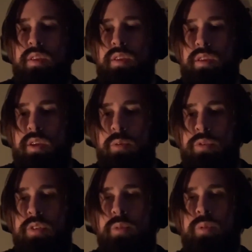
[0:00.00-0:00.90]
And it was
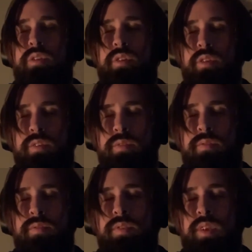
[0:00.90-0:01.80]
in the winter.
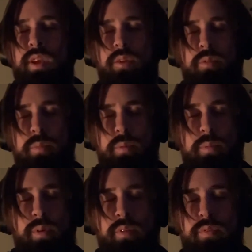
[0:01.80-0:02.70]
I can
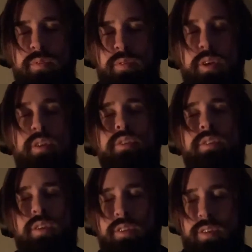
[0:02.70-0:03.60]
remember very
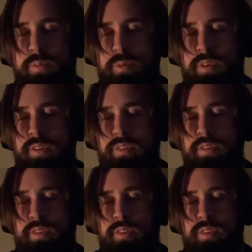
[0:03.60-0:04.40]
distinctly because,